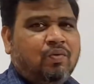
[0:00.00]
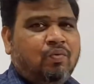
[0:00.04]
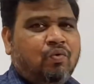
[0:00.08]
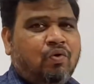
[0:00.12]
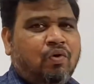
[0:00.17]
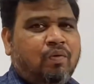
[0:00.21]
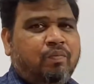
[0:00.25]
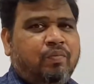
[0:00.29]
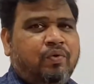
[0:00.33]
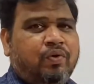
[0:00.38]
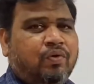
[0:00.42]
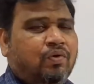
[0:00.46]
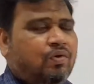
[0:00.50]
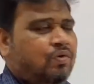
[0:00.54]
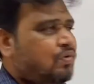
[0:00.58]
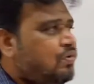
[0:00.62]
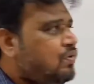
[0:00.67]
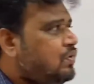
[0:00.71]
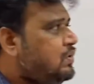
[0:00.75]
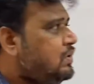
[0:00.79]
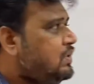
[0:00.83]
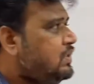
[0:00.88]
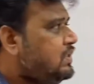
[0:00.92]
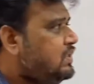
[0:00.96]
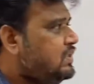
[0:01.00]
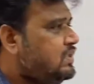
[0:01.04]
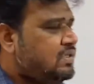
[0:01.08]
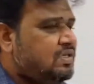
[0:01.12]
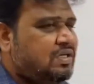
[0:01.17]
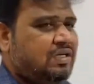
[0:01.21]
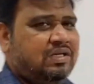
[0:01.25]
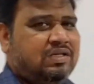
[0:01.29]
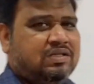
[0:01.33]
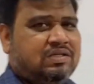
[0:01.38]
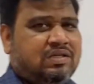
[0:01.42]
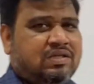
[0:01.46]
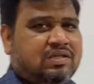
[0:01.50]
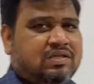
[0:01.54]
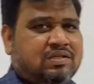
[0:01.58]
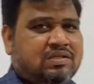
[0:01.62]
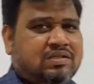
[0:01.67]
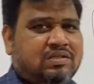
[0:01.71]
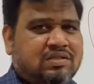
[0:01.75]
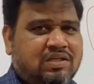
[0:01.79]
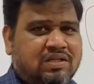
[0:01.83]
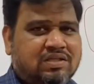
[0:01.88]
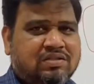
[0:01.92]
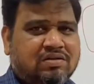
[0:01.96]

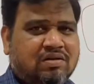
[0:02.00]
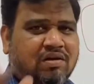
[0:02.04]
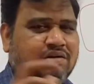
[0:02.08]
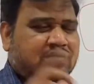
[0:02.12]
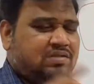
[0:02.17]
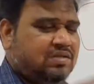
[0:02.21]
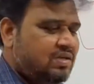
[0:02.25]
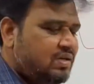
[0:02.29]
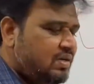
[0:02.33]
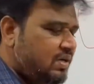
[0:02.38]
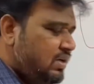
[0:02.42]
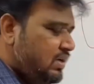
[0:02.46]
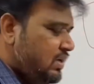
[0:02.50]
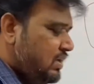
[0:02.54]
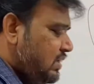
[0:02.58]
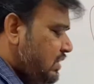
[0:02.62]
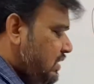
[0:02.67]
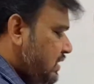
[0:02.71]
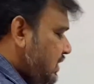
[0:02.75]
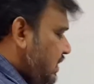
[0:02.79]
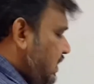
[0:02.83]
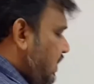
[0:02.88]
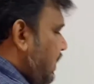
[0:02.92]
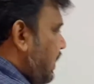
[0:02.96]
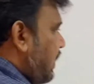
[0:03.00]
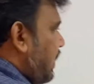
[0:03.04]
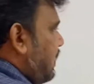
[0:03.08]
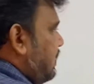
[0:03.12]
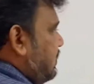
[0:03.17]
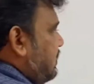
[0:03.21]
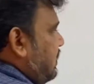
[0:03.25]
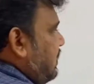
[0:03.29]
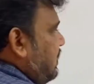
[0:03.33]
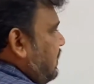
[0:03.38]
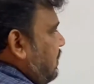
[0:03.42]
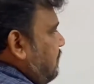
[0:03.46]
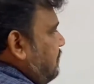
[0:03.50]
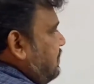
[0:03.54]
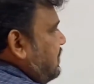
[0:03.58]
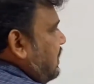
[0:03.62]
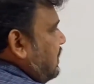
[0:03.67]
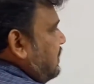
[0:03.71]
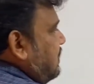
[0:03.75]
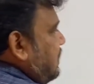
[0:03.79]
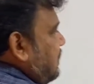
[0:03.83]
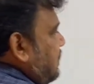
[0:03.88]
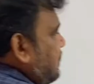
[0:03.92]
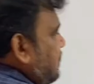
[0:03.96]
homeostasis. Just concentrate, as the name
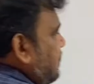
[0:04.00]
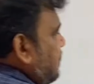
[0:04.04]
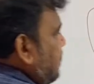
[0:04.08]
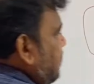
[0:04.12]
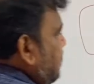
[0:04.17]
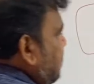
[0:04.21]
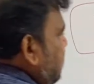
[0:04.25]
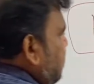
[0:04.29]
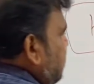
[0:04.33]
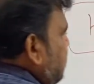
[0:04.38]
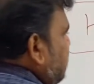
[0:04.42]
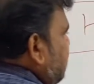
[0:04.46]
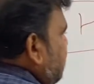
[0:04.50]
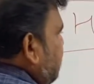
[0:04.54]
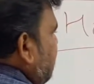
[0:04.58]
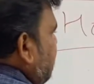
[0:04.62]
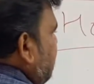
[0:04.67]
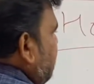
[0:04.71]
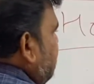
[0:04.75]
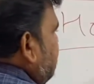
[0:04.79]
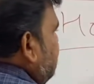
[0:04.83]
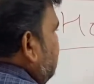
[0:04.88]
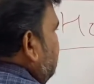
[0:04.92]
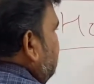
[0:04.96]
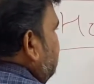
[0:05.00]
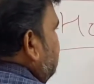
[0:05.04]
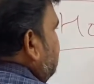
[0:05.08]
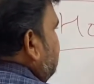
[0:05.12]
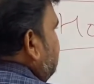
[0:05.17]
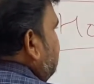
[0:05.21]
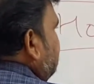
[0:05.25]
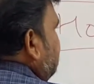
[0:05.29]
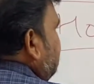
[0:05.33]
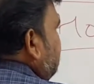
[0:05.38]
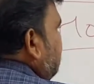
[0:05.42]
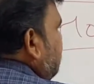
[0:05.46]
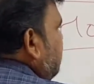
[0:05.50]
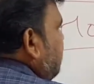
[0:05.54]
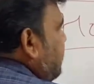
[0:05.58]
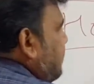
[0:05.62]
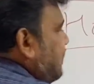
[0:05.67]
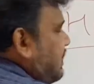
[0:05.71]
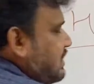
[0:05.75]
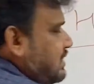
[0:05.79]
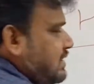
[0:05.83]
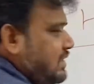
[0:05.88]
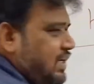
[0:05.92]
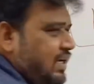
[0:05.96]
suggests, stasis.
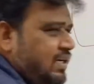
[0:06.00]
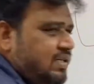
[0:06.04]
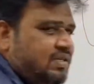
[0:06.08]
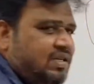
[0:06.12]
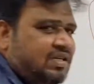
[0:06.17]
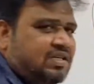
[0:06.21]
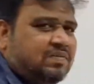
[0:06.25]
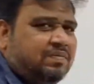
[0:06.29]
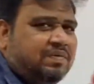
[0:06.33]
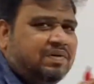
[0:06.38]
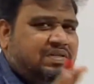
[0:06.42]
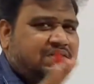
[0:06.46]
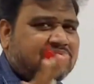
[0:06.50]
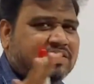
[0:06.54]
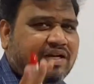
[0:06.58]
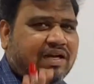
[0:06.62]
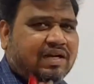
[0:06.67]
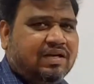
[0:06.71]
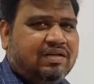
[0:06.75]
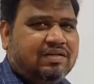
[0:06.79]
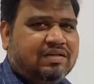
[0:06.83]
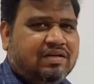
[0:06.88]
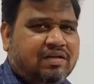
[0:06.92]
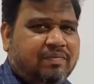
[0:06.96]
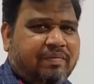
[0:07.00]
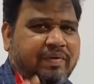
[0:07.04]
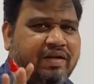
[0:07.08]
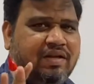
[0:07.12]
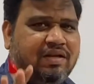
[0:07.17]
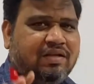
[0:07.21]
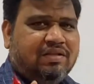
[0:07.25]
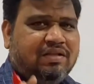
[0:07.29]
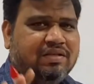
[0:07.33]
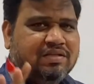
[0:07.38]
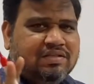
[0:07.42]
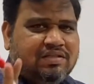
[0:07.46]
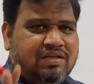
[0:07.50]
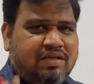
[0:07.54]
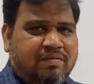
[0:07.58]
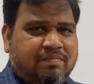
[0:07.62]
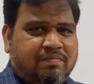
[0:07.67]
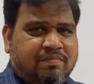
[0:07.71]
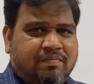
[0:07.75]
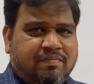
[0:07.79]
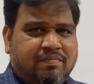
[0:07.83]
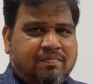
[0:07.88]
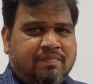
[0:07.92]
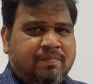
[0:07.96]
Stasis means stagnant, remaining the
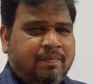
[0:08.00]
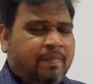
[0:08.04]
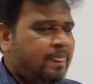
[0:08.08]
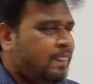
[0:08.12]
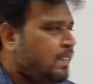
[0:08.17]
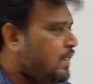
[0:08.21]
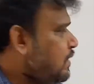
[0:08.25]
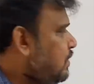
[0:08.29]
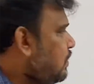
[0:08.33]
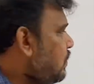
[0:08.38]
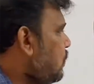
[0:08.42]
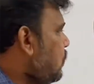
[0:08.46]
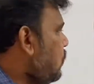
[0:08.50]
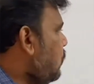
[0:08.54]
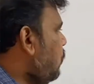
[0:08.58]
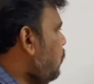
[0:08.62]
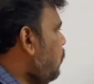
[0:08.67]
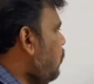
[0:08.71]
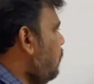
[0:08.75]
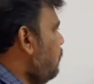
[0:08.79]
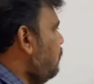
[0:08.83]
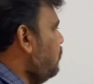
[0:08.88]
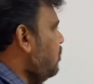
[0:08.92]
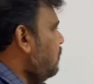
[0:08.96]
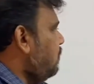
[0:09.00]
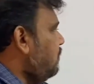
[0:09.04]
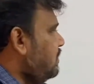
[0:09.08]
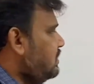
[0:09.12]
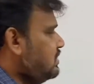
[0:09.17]
same. Homeo